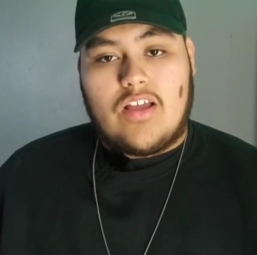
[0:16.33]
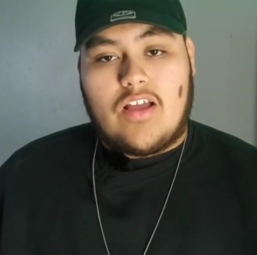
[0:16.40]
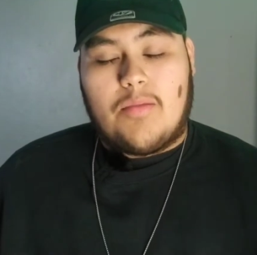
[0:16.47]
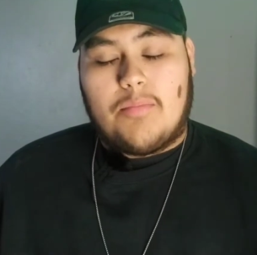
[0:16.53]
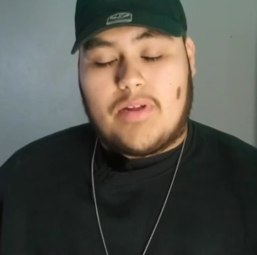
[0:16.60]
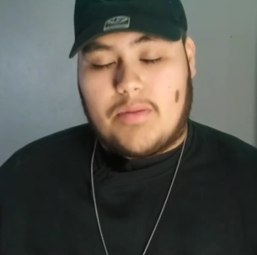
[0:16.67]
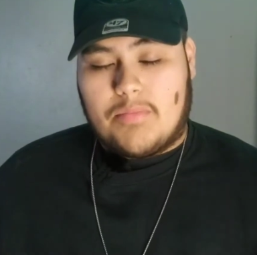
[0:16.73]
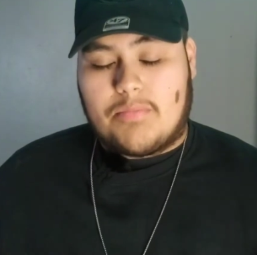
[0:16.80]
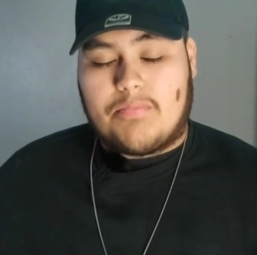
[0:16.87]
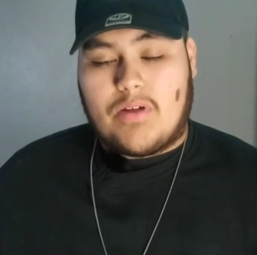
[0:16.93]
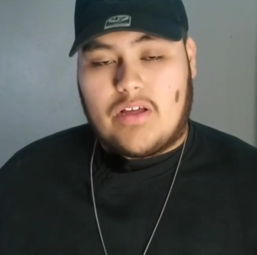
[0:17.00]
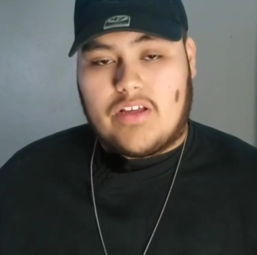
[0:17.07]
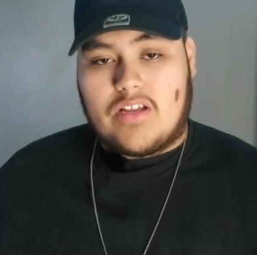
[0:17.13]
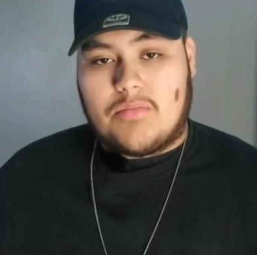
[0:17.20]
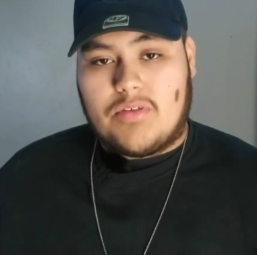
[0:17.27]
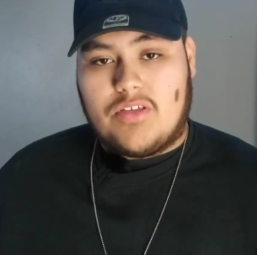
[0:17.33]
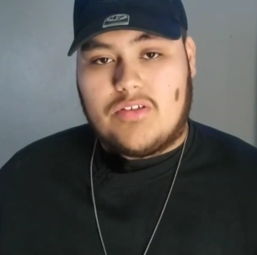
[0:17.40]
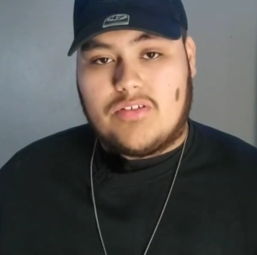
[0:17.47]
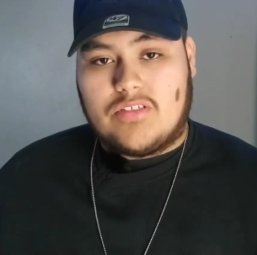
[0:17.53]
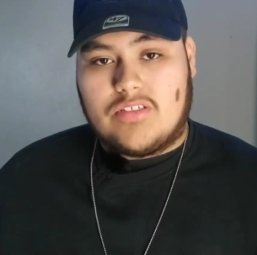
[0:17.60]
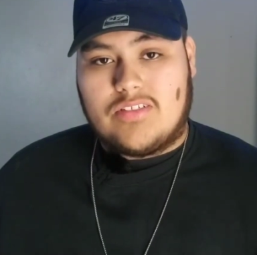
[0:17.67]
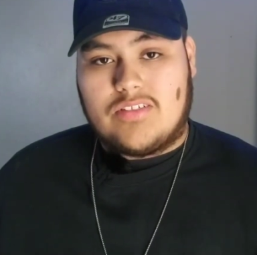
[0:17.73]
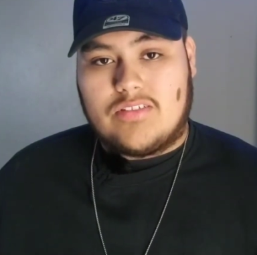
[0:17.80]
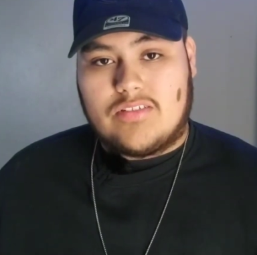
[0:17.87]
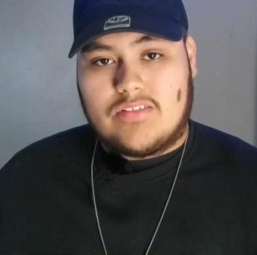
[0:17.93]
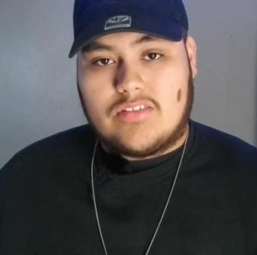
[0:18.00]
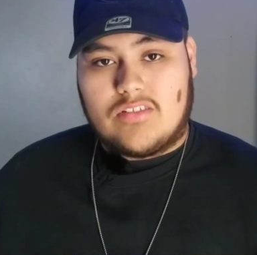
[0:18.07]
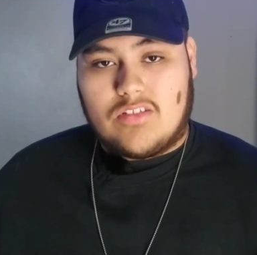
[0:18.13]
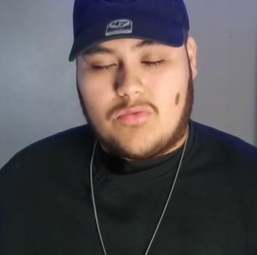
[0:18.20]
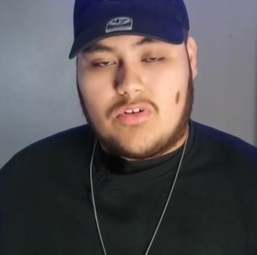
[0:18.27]
But I'm probably gonna be using
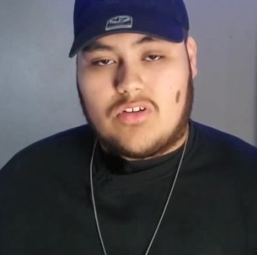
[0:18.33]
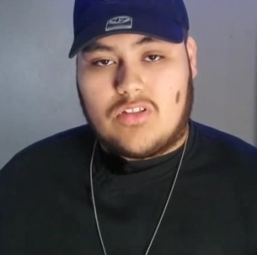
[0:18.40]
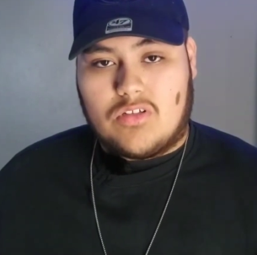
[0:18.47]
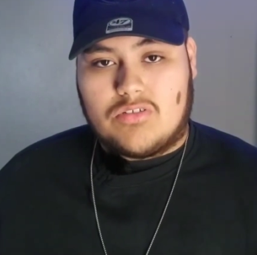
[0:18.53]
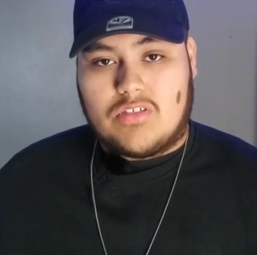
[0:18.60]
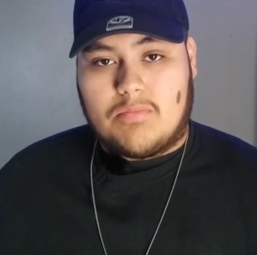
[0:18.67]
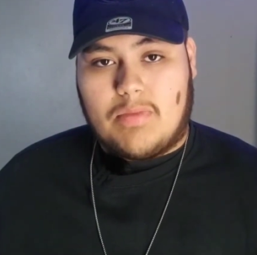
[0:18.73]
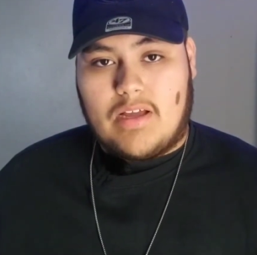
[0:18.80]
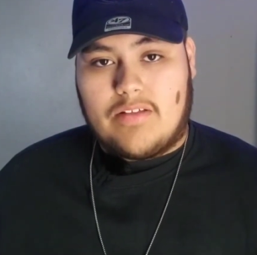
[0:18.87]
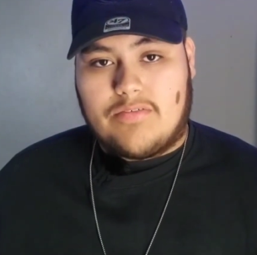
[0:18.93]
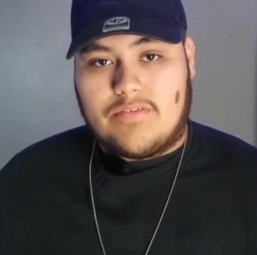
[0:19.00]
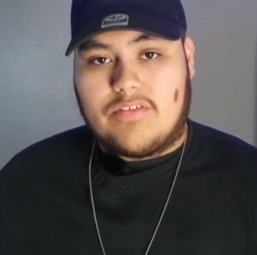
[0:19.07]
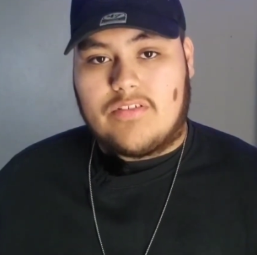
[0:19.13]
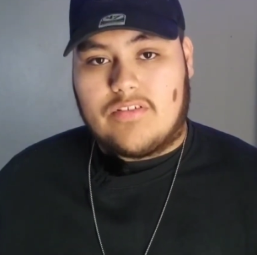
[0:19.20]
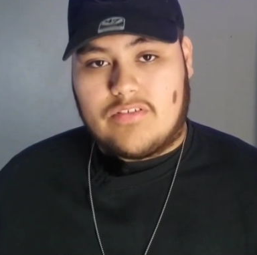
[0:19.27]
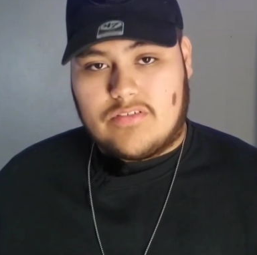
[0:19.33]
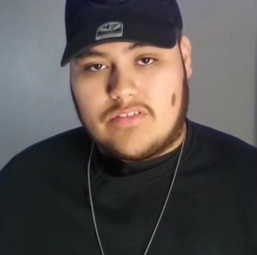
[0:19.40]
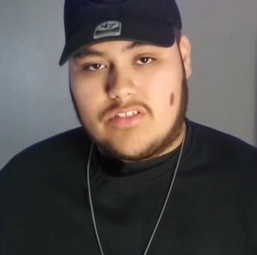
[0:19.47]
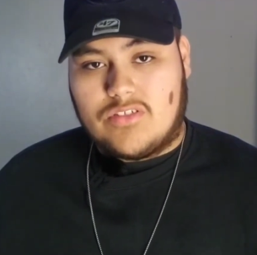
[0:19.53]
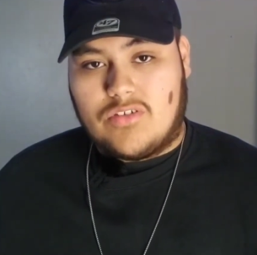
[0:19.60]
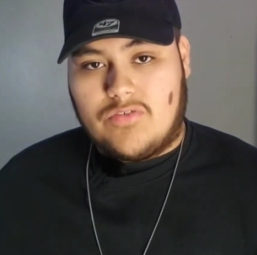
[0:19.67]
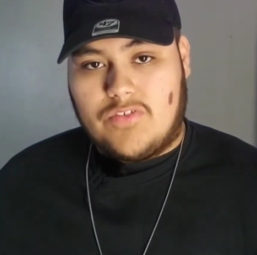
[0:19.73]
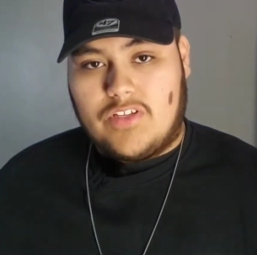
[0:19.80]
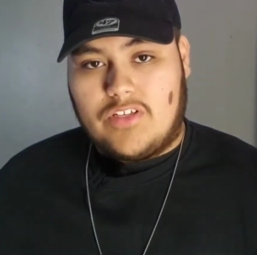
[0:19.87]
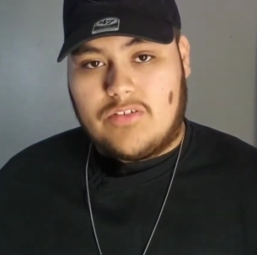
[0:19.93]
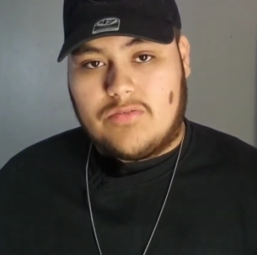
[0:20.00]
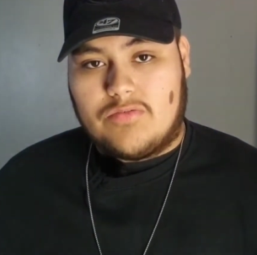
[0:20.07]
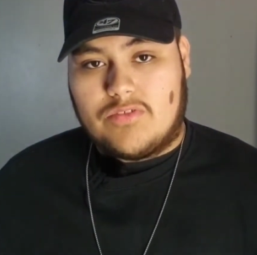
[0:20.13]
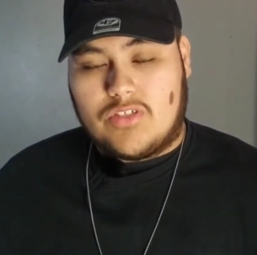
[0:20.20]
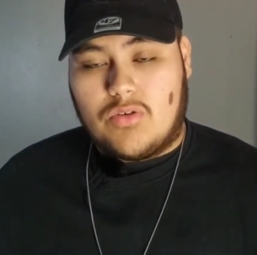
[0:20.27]
the word close-up pad for this whole video.
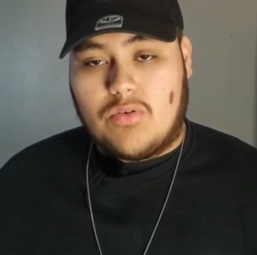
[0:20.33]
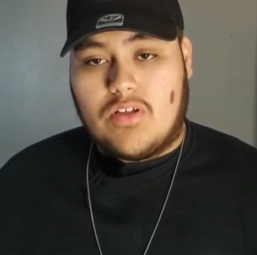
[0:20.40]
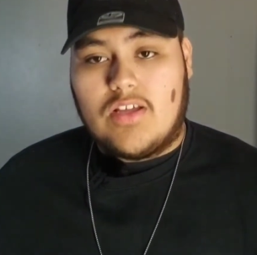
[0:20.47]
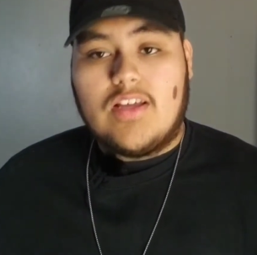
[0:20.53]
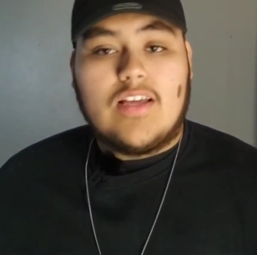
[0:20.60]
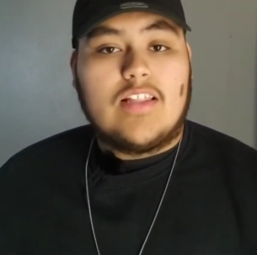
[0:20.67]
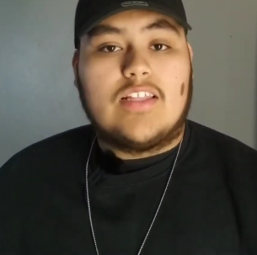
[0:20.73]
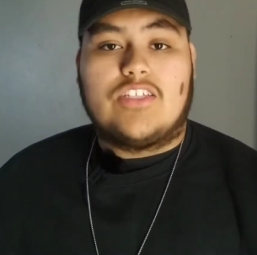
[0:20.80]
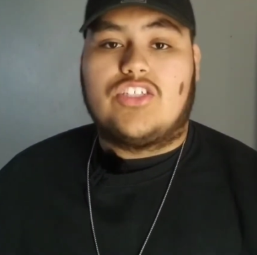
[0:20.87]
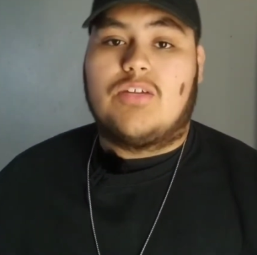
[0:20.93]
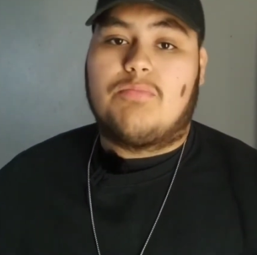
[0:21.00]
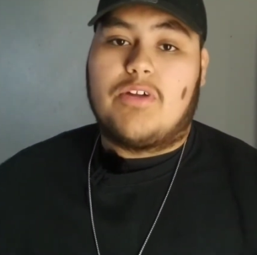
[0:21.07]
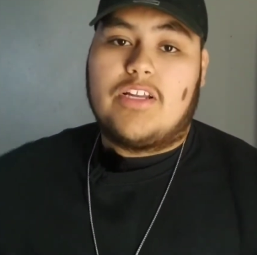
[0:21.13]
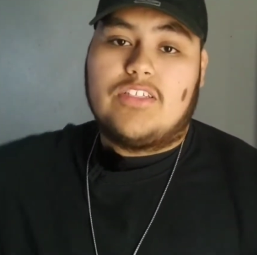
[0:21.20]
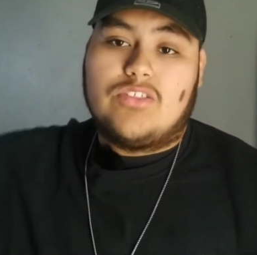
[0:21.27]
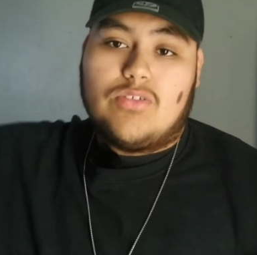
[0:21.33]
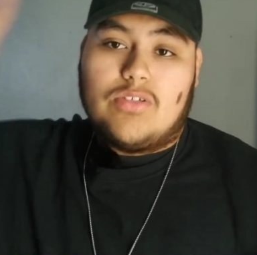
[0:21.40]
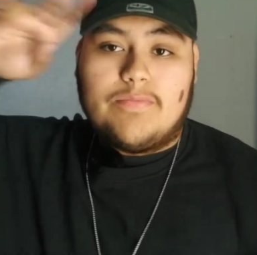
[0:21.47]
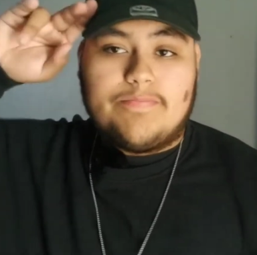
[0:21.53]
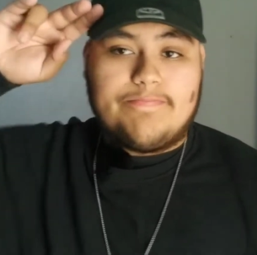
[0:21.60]
So let's jump right into it.